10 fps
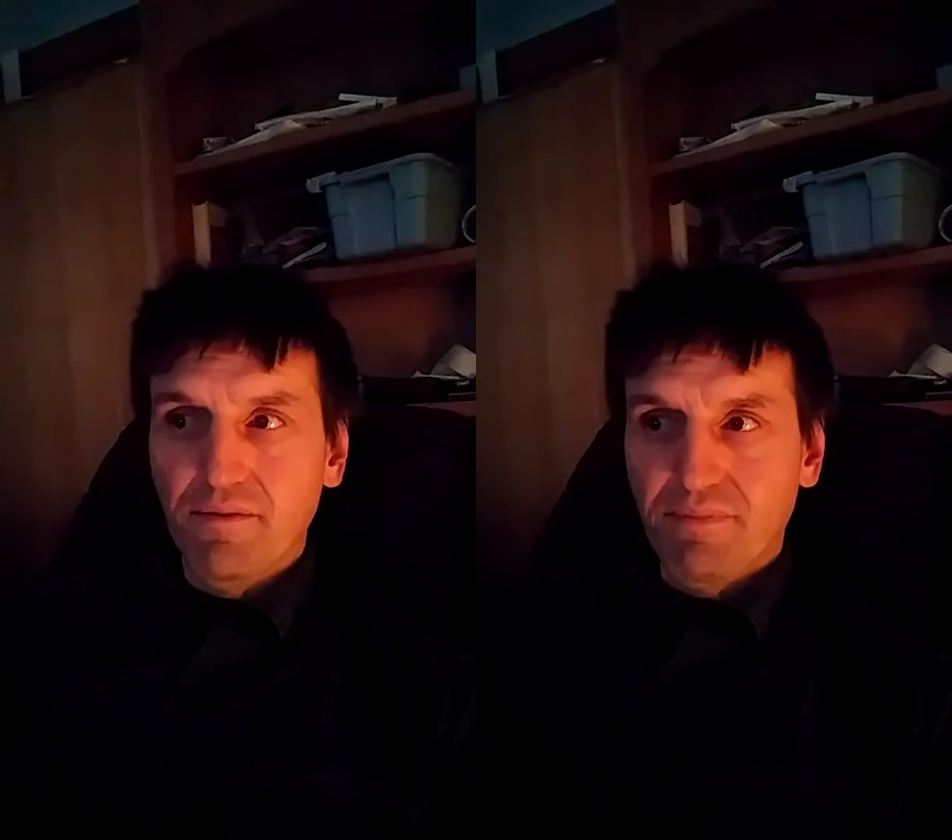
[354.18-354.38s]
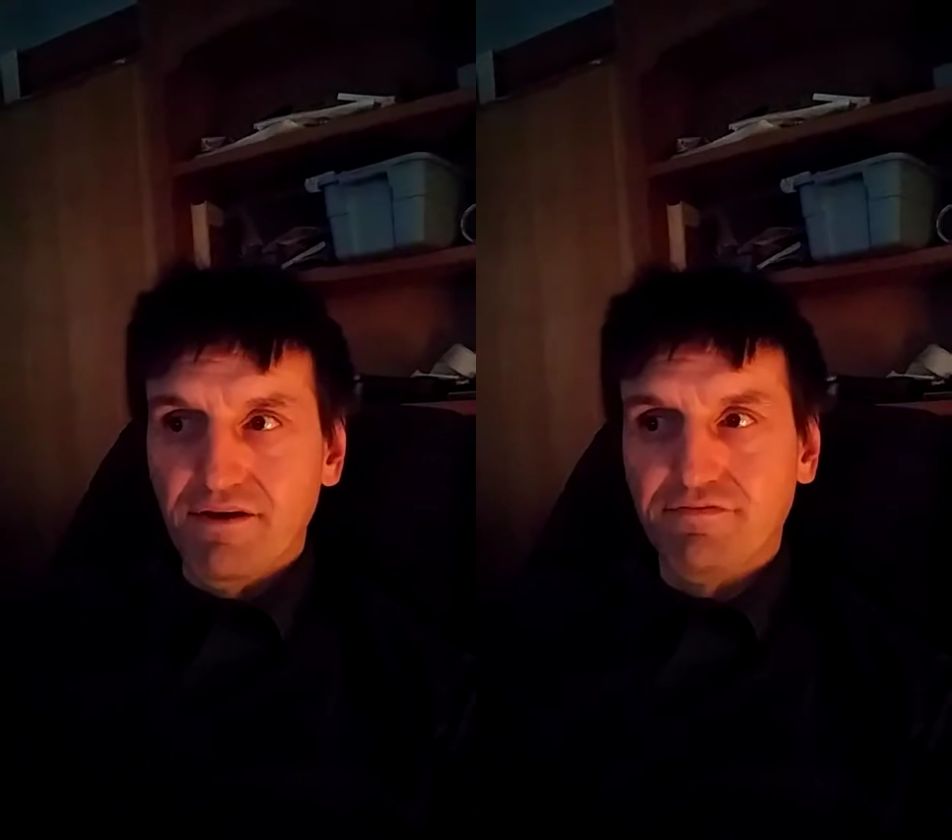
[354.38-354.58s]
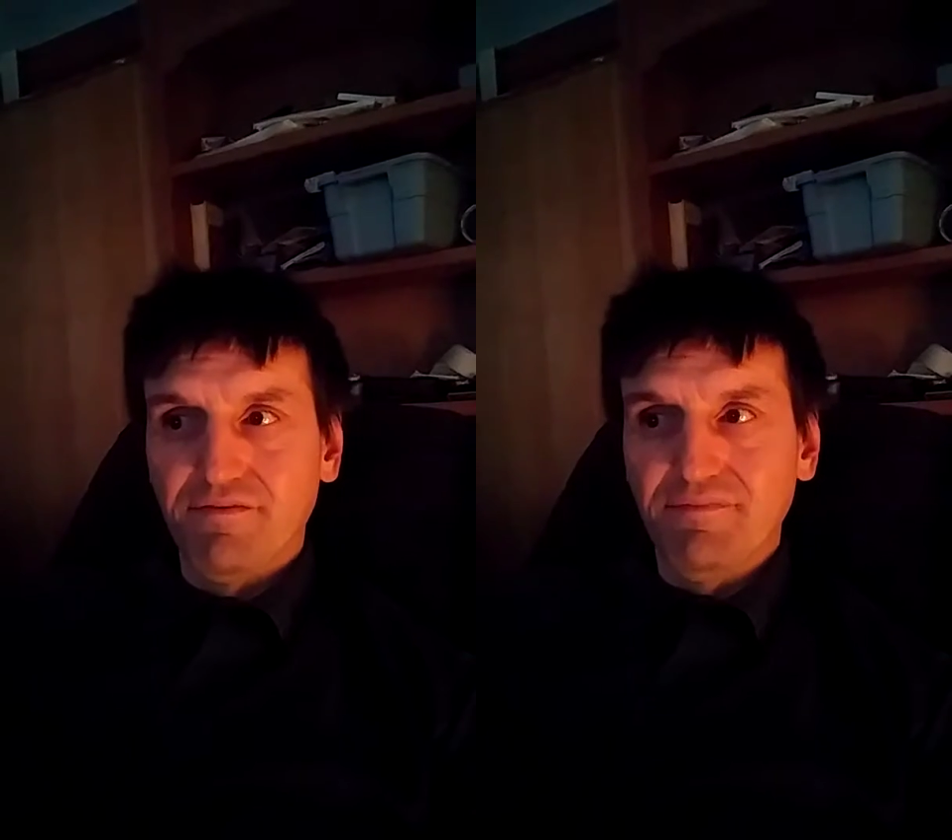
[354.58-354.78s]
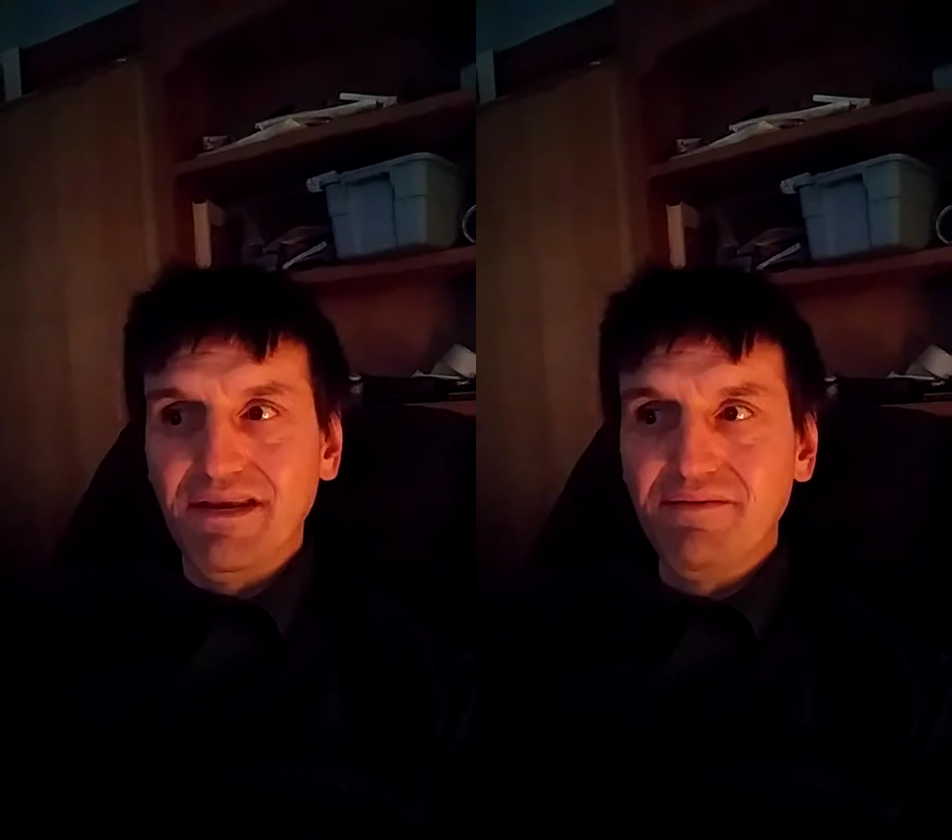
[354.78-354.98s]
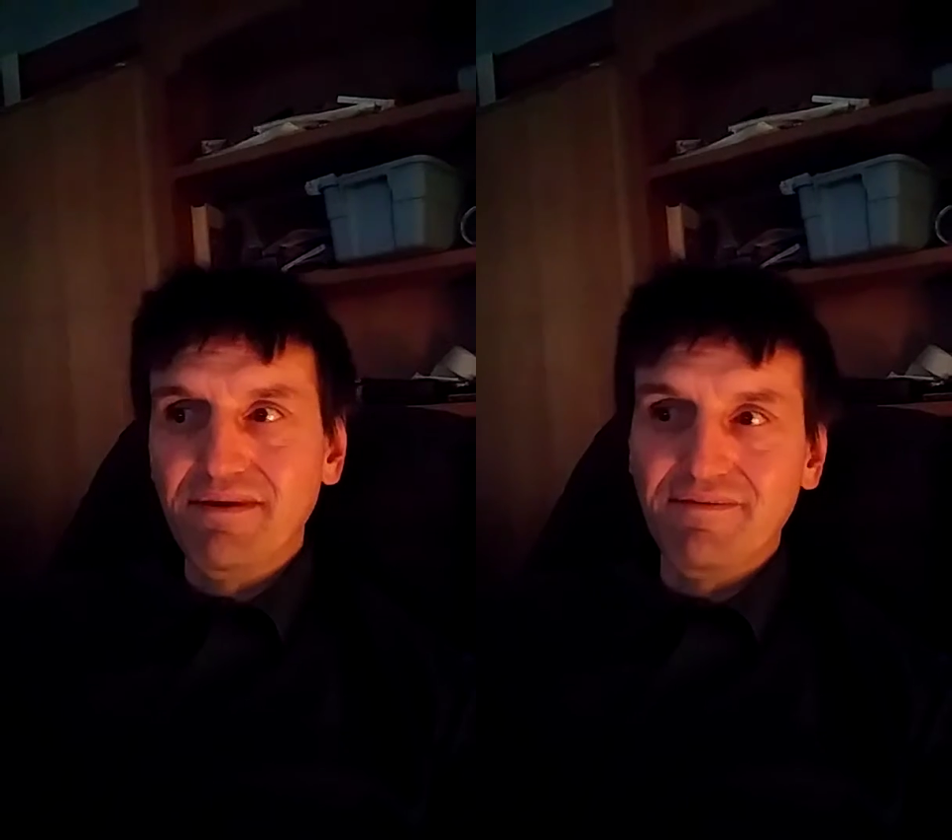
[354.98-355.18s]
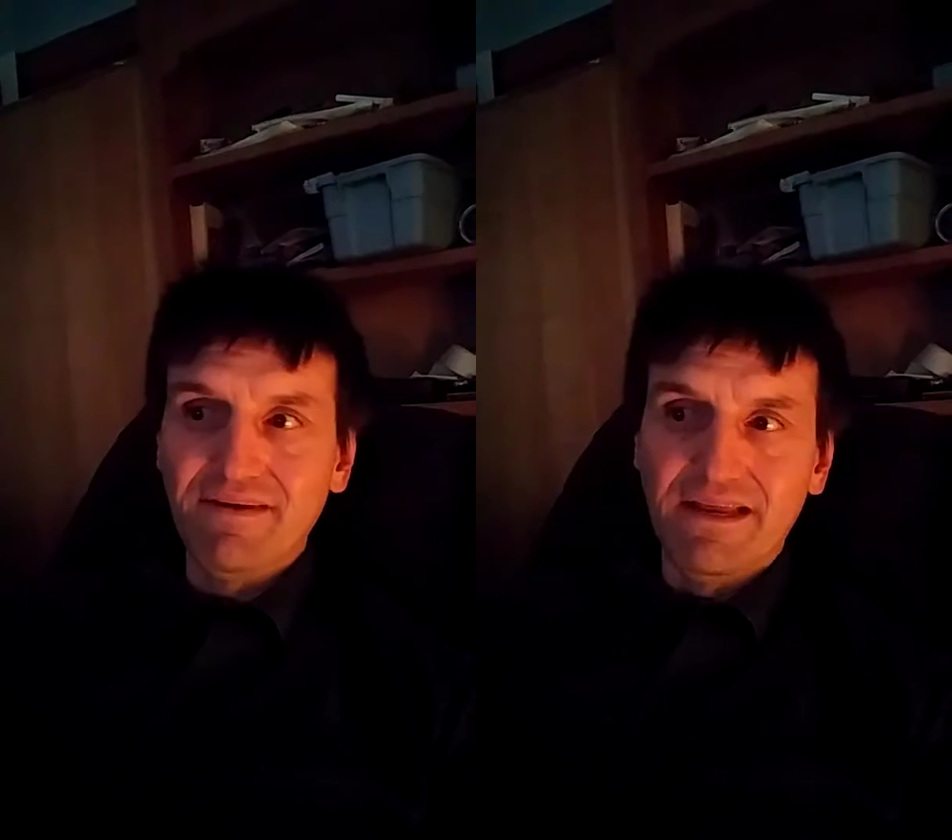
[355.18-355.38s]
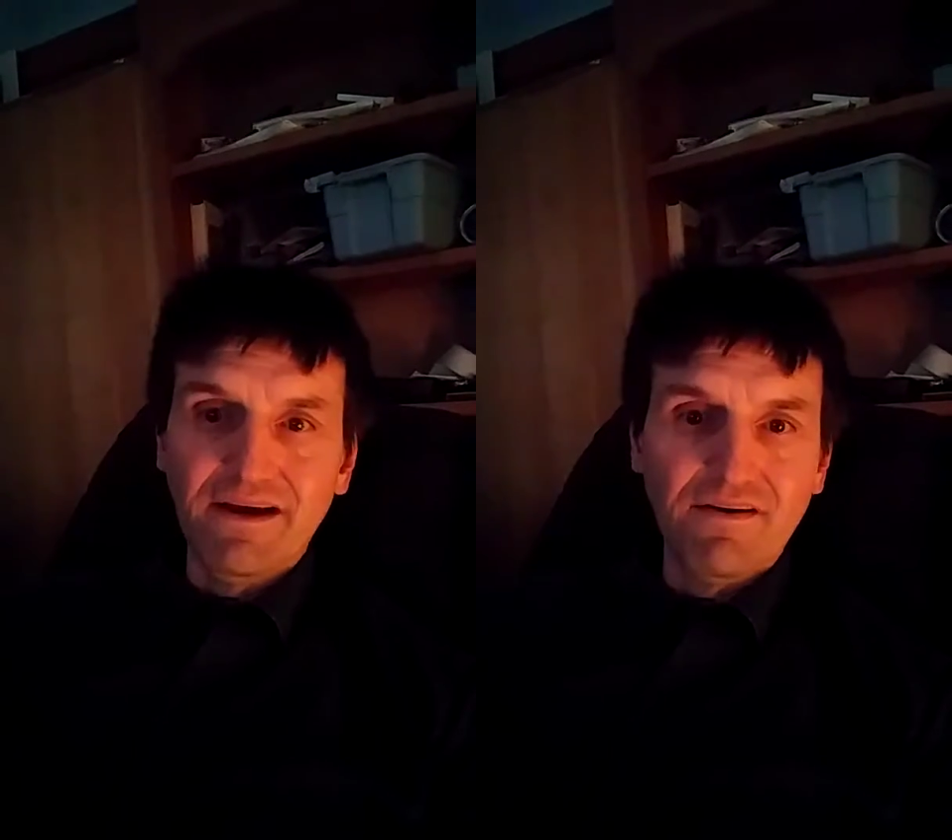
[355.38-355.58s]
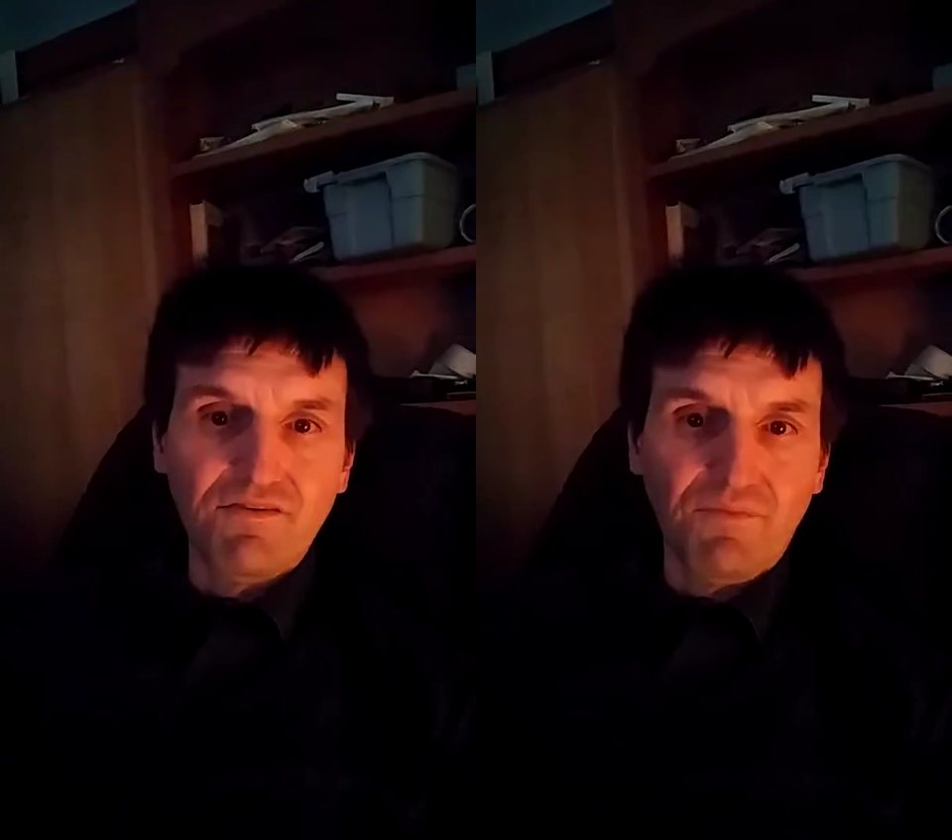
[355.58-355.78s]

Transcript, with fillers: But for many, many, many years,